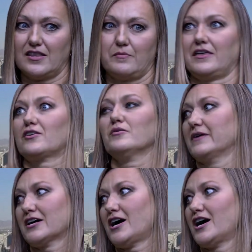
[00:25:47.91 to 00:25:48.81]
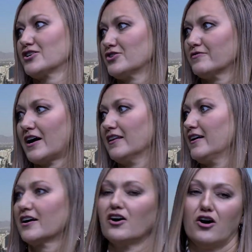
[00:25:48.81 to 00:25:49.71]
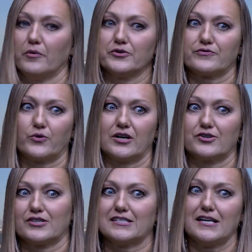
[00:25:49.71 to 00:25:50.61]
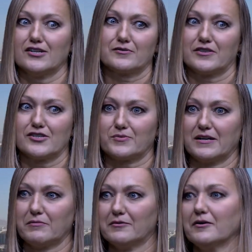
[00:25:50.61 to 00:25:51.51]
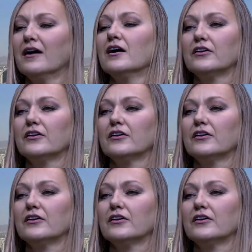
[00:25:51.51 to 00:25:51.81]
they'd be like, oh my gosh, you've got like almost 400 sales this week, blah, blah, blah.